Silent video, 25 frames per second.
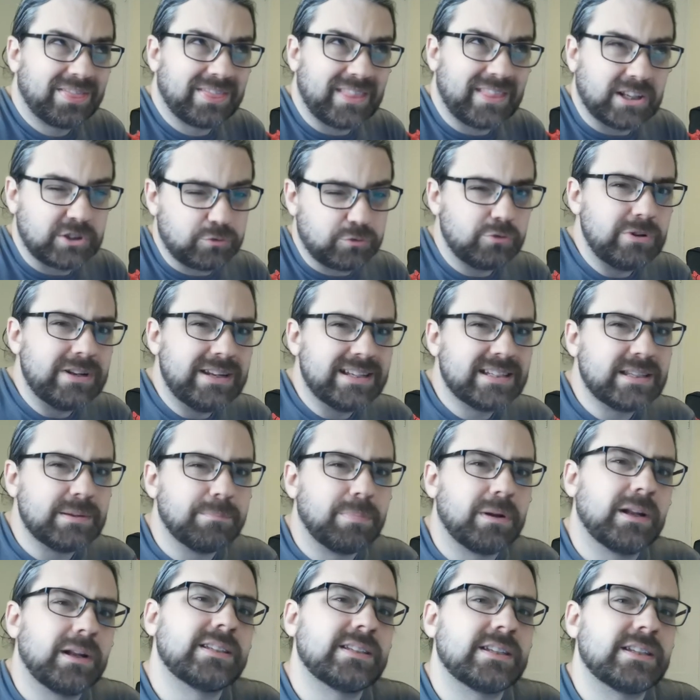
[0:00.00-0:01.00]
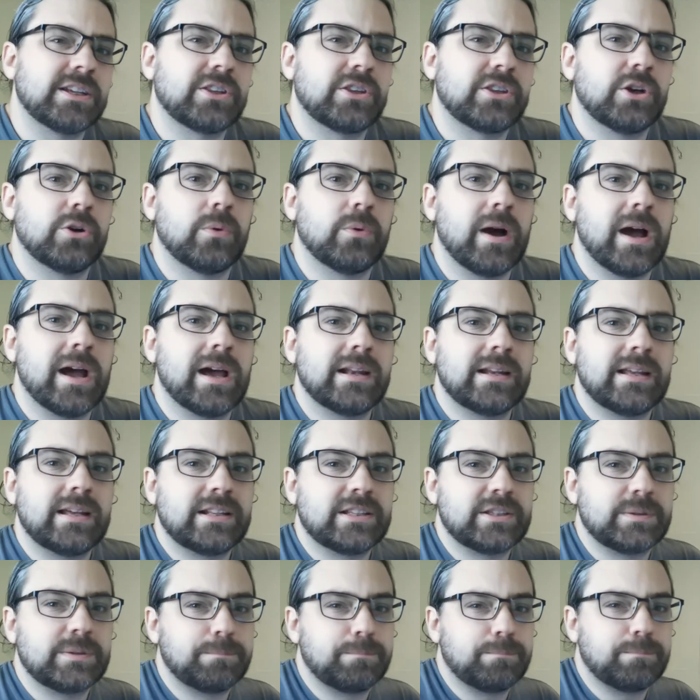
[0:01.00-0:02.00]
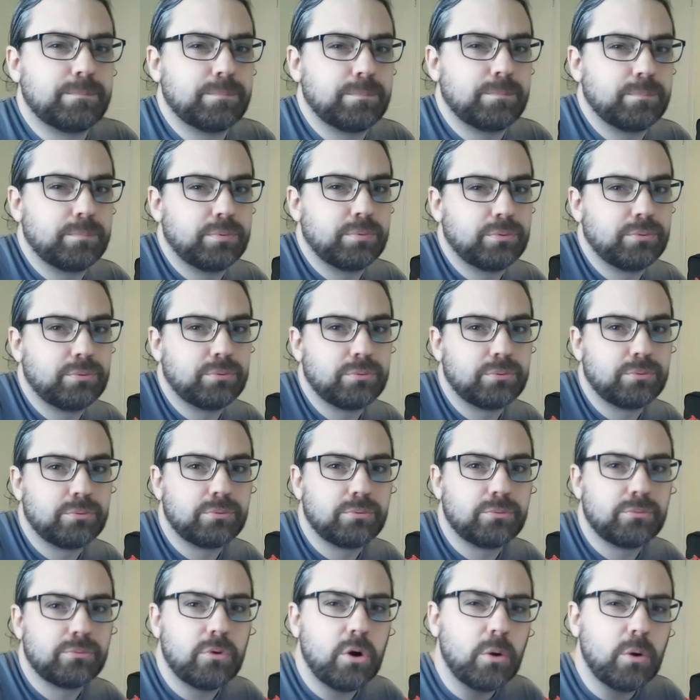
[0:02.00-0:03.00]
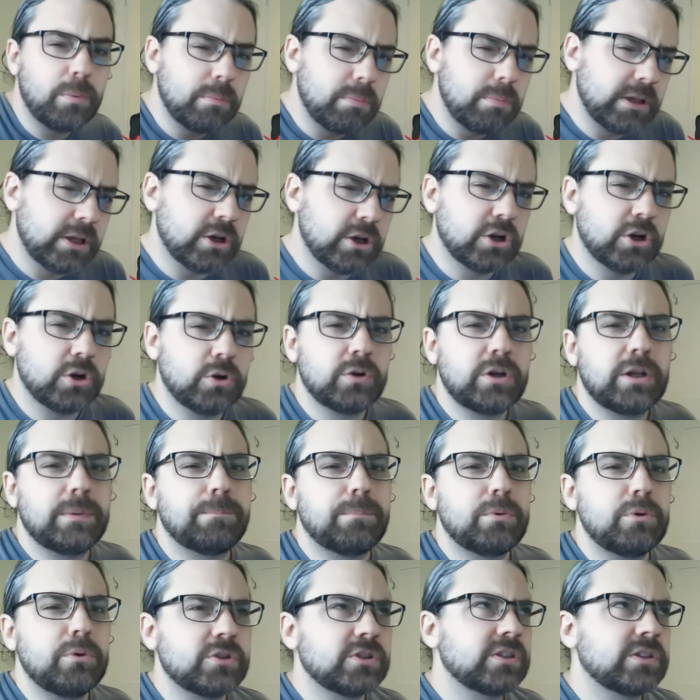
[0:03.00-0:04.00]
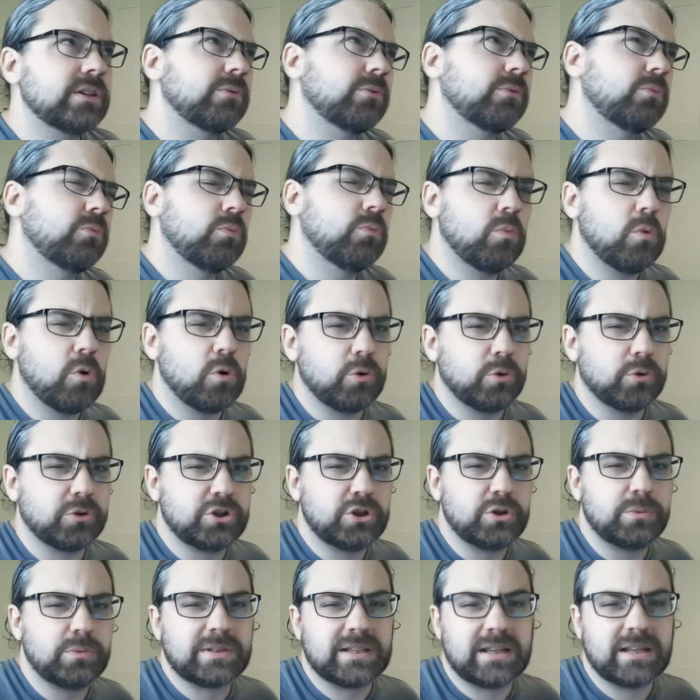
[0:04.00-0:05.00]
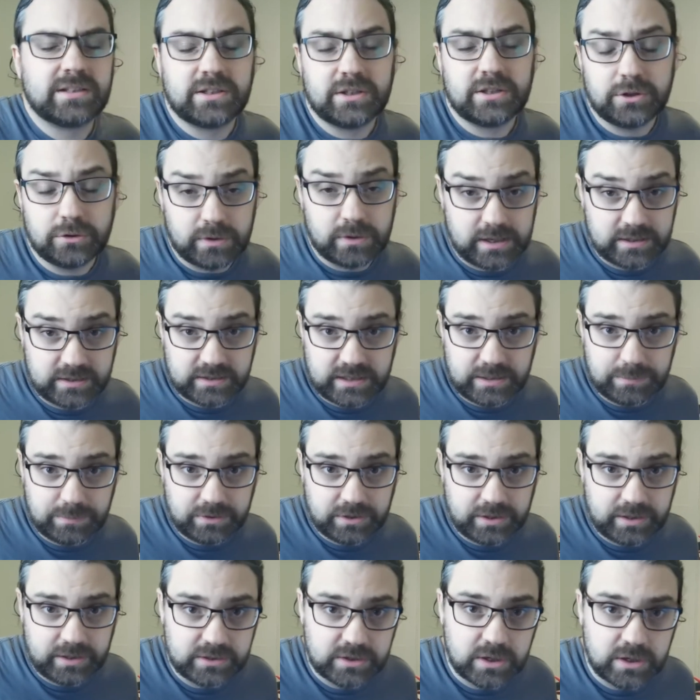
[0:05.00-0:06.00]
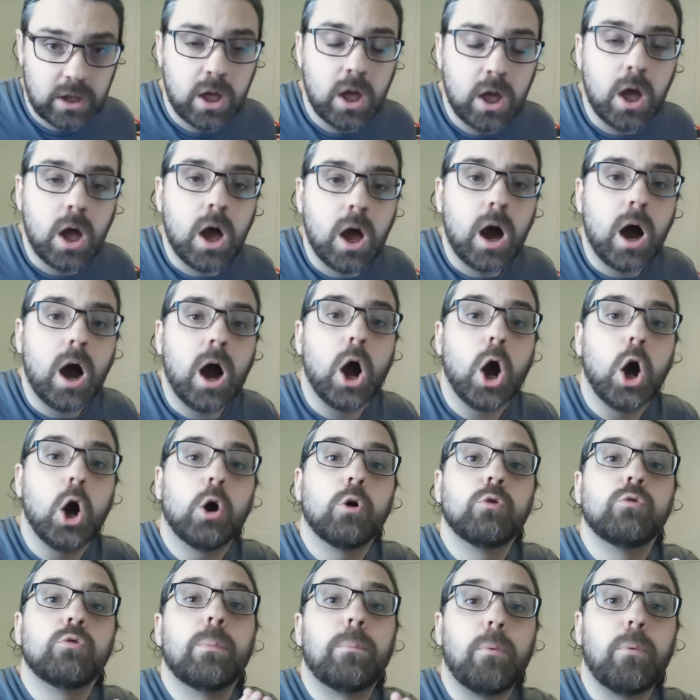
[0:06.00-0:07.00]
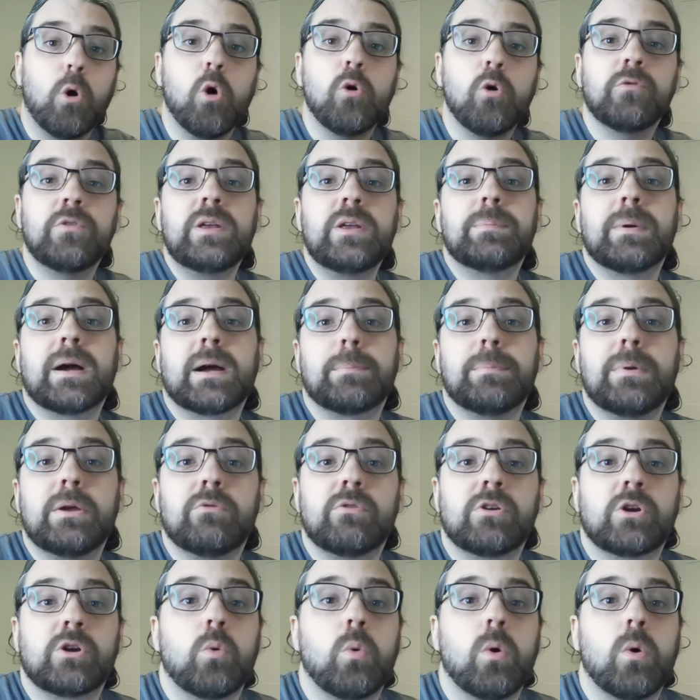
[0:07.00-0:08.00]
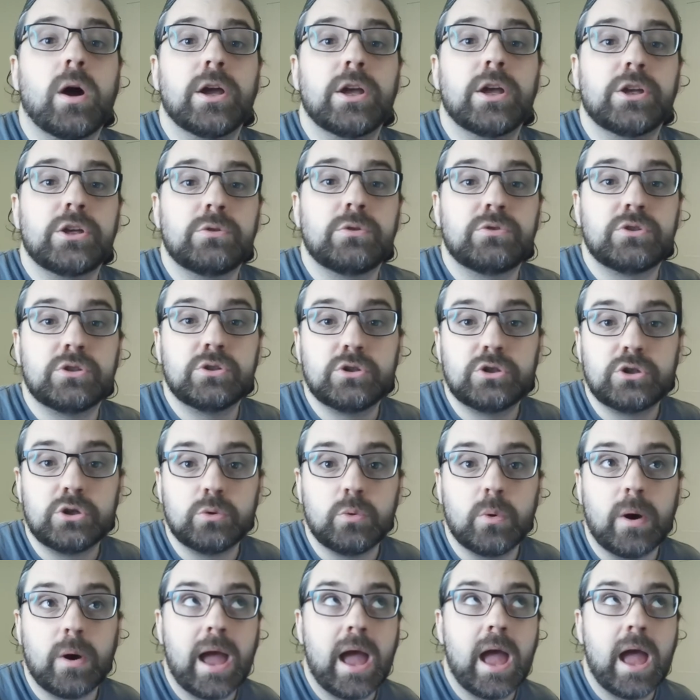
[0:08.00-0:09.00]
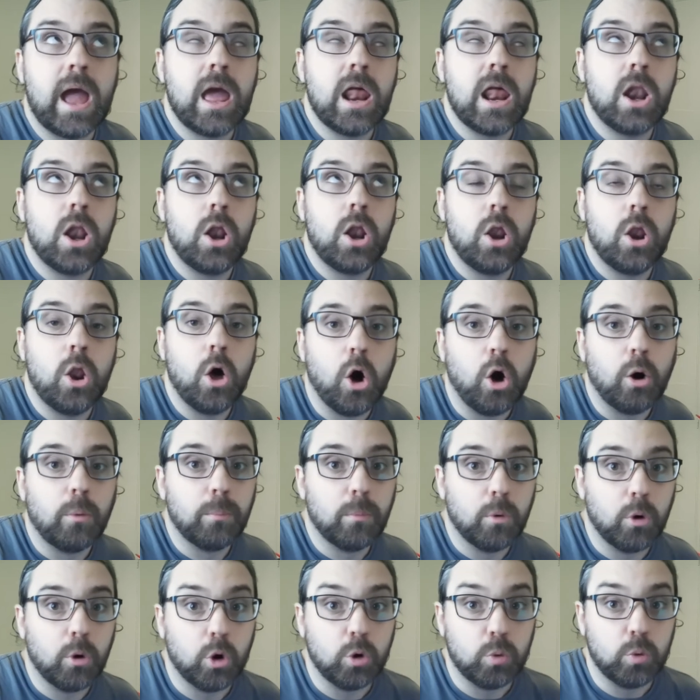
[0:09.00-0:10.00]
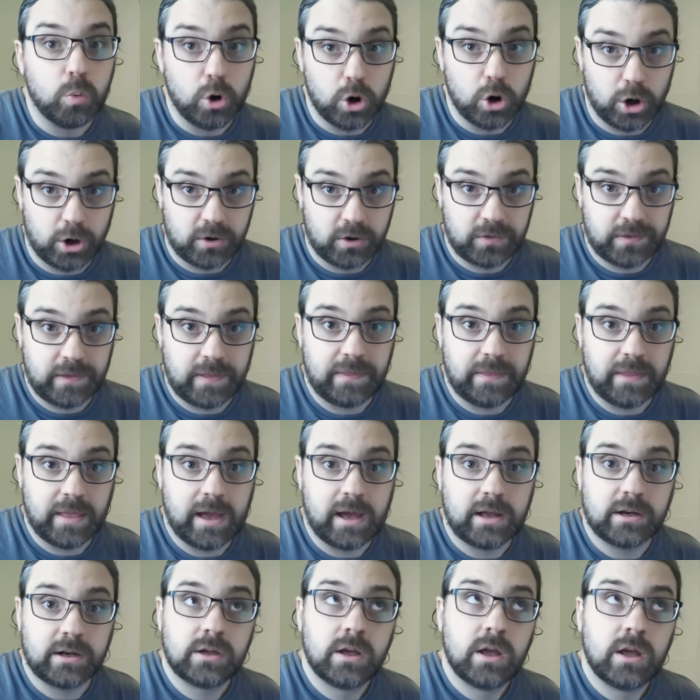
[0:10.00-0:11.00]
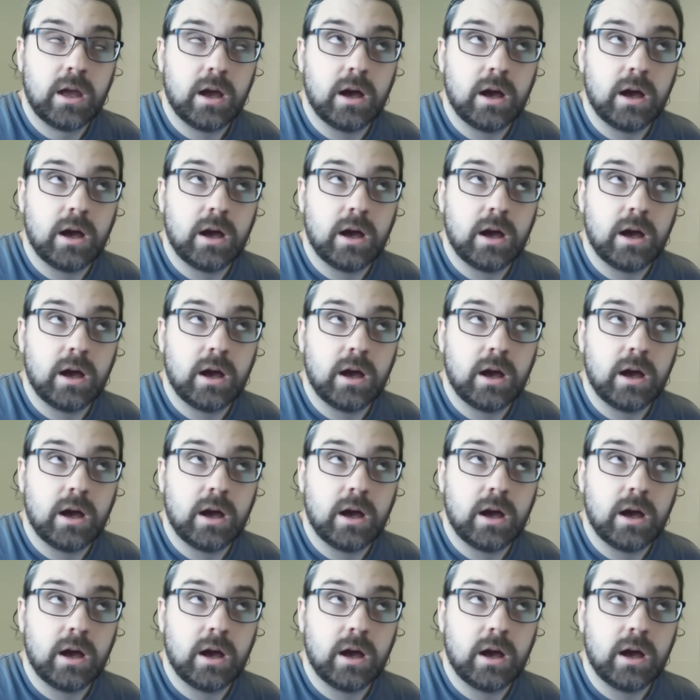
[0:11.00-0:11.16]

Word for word: That's really simplistic though, and it's probably going to only boost it 1 or 2% in the grand scheme of things. Uh, report feedback may require you to do a lot more work than that.